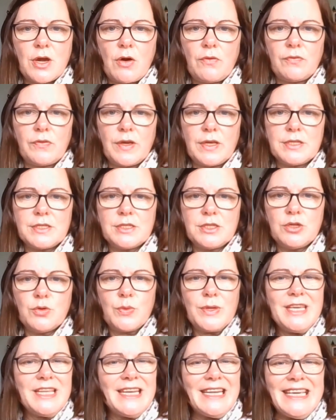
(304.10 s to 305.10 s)
office, you know,
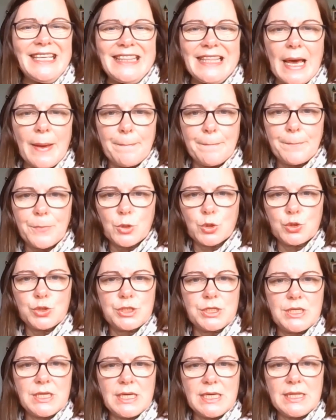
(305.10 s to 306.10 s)
you need that buzz,
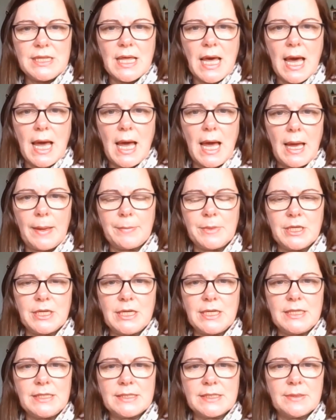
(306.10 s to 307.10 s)
you need
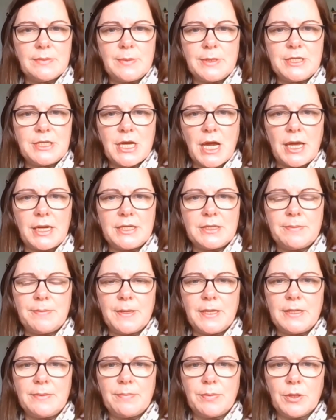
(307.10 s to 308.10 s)
to be chatting to
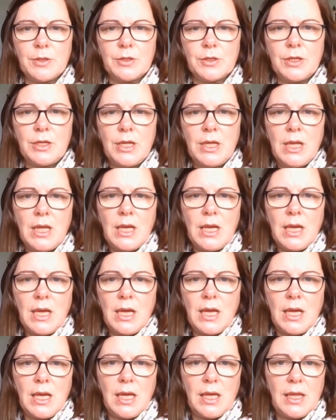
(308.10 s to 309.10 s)
people.
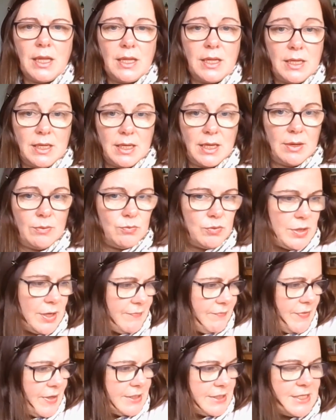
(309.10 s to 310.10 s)
One
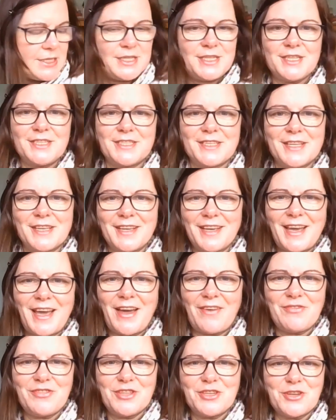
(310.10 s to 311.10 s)
advantage is
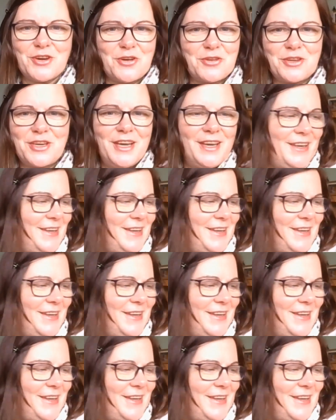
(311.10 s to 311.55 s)
having the dog.